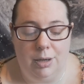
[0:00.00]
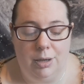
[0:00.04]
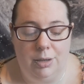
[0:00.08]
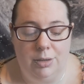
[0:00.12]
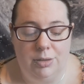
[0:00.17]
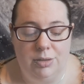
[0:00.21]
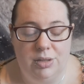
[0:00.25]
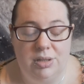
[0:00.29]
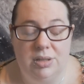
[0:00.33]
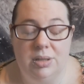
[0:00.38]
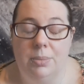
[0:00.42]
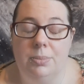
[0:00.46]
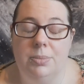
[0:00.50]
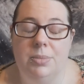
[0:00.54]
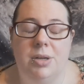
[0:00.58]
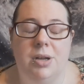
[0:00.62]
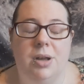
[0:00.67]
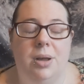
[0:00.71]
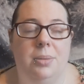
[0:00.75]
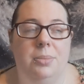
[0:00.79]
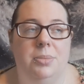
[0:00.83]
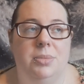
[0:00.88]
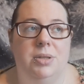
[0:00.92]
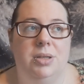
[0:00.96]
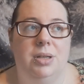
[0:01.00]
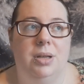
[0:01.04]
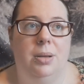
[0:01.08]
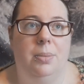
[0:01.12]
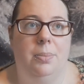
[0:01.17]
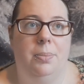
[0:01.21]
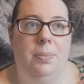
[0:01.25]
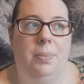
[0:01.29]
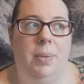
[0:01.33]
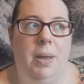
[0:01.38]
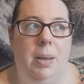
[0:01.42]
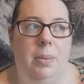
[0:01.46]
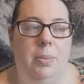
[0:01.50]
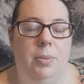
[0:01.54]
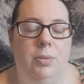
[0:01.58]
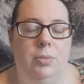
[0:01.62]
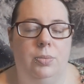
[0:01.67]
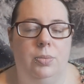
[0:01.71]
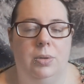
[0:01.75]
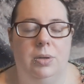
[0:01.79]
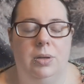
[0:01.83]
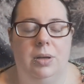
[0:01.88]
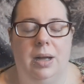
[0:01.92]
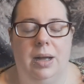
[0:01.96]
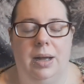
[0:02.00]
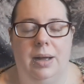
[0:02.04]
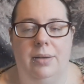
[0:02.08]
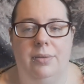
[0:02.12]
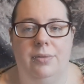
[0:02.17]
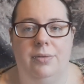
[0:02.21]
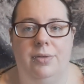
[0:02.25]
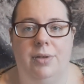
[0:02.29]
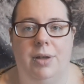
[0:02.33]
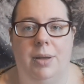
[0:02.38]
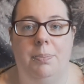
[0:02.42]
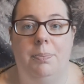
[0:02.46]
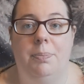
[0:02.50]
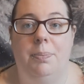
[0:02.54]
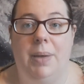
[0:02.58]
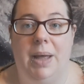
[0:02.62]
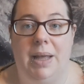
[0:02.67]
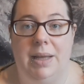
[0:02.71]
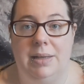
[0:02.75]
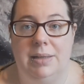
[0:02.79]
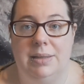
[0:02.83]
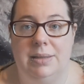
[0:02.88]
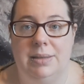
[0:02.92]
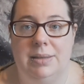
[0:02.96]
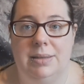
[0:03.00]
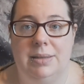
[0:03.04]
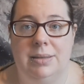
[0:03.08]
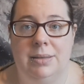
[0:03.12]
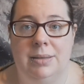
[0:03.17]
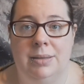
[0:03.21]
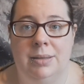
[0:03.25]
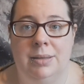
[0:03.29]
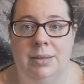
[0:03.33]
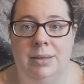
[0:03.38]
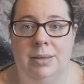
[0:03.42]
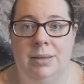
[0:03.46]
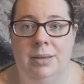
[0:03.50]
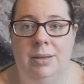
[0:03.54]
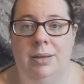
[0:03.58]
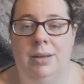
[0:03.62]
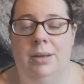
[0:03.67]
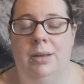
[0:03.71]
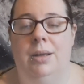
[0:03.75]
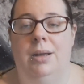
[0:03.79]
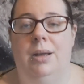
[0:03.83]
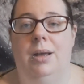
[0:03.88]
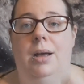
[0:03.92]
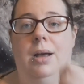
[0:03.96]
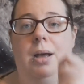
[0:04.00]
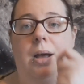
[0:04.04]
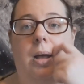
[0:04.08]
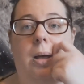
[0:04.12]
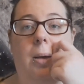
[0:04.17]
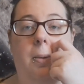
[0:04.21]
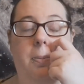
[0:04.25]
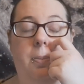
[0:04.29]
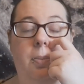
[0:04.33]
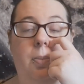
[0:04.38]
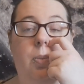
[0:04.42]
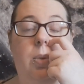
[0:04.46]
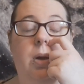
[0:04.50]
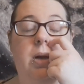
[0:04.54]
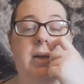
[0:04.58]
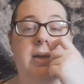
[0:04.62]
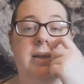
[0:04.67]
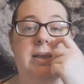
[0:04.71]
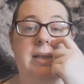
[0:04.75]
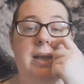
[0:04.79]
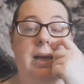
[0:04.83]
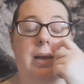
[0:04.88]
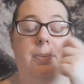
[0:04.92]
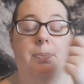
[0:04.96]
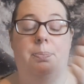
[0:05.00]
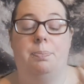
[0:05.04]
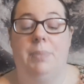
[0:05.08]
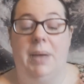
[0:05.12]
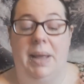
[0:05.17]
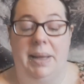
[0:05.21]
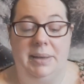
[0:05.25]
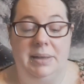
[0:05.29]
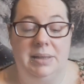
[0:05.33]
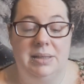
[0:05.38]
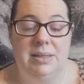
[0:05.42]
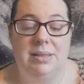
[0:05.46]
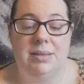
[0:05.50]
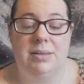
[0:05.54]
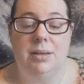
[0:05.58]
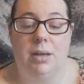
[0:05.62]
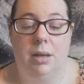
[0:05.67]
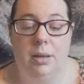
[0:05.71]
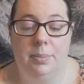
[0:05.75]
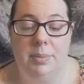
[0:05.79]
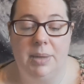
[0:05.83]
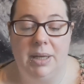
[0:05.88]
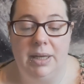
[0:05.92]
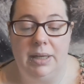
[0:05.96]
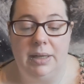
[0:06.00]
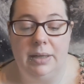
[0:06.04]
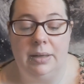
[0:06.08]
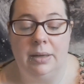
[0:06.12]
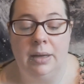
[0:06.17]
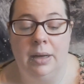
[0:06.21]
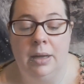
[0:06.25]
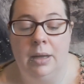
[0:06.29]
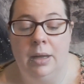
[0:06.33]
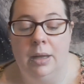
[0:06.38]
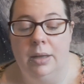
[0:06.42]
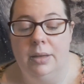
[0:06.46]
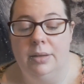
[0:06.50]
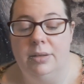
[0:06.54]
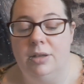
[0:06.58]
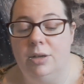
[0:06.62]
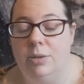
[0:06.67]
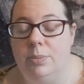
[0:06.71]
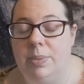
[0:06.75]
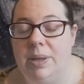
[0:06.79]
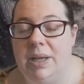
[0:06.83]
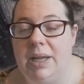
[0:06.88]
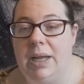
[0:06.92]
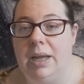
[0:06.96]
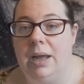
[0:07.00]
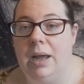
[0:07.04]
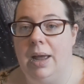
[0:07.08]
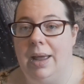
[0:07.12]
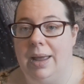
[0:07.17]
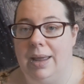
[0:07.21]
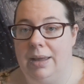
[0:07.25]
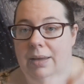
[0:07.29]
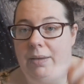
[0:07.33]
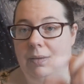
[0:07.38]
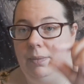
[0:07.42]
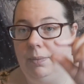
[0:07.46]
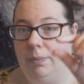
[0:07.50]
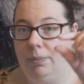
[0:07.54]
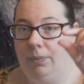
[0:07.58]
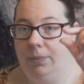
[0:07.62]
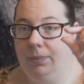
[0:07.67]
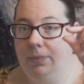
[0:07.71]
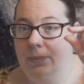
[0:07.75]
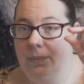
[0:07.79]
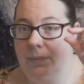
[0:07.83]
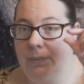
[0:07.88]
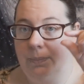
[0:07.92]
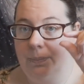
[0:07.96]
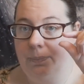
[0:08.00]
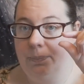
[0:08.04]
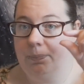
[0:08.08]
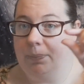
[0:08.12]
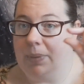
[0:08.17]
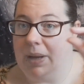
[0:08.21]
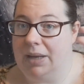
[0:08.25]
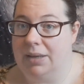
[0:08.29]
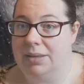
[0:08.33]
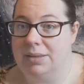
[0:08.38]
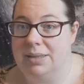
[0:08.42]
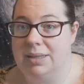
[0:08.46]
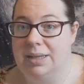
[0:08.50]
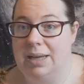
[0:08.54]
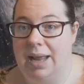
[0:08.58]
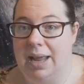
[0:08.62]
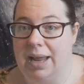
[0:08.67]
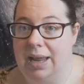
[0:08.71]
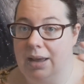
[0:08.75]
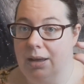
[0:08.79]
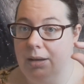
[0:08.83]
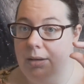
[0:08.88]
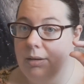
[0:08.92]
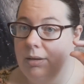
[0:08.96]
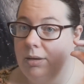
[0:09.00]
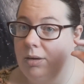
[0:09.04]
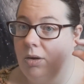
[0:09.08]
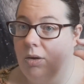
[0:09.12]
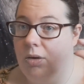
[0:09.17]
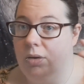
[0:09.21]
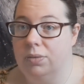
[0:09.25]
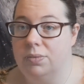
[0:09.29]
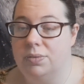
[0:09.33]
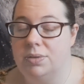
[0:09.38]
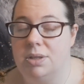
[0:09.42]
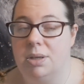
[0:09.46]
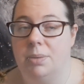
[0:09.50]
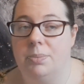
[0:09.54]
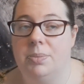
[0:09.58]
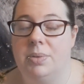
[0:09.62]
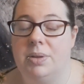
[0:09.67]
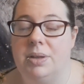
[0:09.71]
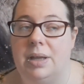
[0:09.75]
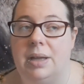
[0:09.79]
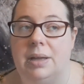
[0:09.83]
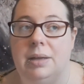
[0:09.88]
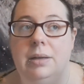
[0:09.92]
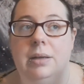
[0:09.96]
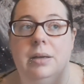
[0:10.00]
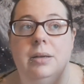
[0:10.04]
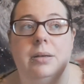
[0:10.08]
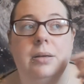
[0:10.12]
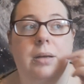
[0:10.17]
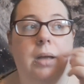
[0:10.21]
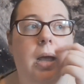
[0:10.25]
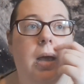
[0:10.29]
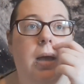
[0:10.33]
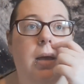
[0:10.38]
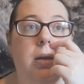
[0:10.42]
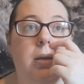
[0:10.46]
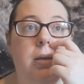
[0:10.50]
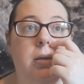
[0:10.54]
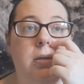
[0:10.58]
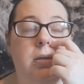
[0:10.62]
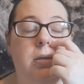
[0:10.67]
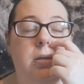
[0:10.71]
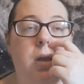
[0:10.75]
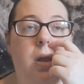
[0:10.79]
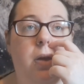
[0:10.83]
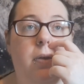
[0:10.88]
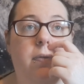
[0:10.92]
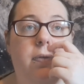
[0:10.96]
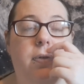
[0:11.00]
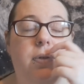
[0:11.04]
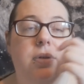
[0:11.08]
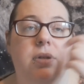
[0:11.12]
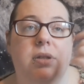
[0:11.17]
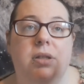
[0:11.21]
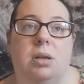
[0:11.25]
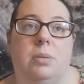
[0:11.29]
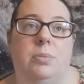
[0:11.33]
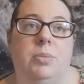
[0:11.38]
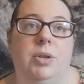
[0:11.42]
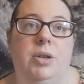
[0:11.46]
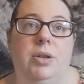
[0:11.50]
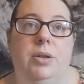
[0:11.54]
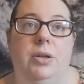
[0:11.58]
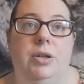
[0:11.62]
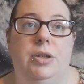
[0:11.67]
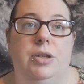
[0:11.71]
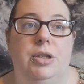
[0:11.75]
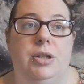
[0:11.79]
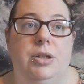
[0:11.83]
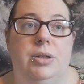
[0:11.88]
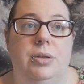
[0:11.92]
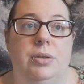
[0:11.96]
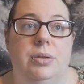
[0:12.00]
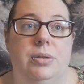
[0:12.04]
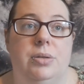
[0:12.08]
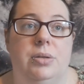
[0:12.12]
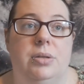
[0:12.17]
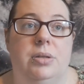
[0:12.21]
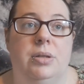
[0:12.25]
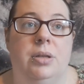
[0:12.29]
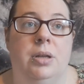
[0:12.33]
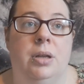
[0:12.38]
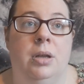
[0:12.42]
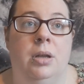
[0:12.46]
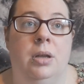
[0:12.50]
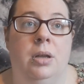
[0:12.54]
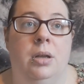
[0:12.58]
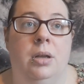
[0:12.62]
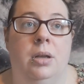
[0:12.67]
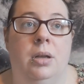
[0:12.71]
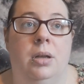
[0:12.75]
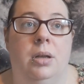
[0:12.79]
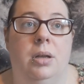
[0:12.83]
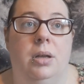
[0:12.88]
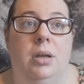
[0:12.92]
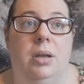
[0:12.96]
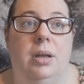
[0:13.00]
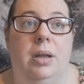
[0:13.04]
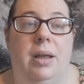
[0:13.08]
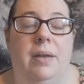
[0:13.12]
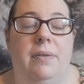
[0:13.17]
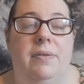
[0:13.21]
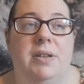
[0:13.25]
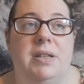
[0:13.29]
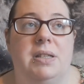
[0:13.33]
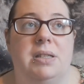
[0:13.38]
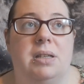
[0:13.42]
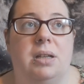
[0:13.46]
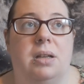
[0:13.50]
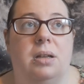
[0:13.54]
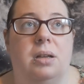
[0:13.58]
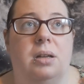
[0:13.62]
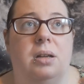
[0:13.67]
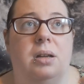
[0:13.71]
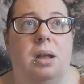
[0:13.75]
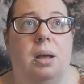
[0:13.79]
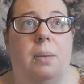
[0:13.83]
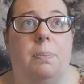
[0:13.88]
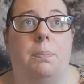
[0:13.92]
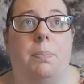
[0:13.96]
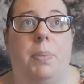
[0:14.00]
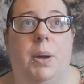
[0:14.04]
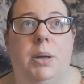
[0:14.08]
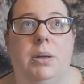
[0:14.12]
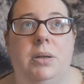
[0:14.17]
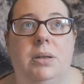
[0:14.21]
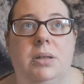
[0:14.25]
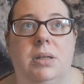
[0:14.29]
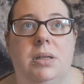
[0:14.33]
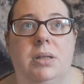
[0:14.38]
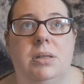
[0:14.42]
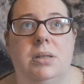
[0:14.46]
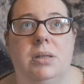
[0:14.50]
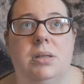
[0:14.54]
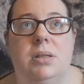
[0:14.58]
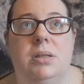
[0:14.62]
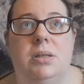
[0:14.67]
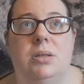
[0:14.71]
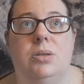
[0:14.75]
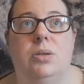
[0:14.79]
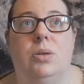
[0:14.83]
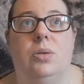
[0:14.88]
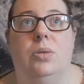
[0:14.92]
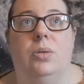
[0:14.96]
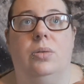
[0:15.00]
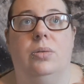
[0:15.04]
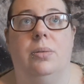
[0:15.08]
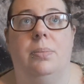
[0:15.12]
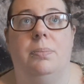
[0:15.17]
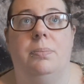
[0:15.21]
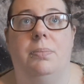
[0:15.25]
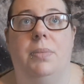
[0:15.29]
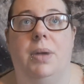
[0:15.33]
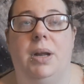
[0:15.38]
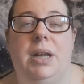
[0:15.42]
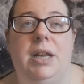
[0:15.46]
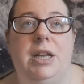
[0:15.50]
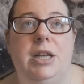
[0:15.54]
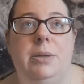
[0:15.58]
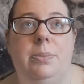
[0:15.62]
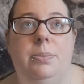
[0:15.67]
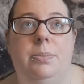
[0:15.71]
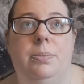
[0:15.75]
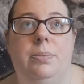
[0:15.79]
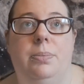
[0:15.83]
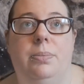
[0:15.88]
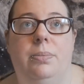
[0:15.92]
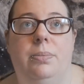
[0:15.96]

sometimes people will have a base. When I say a base, I mean there'll be a base layer of something. So for example, you could use, if it's an abundance or a money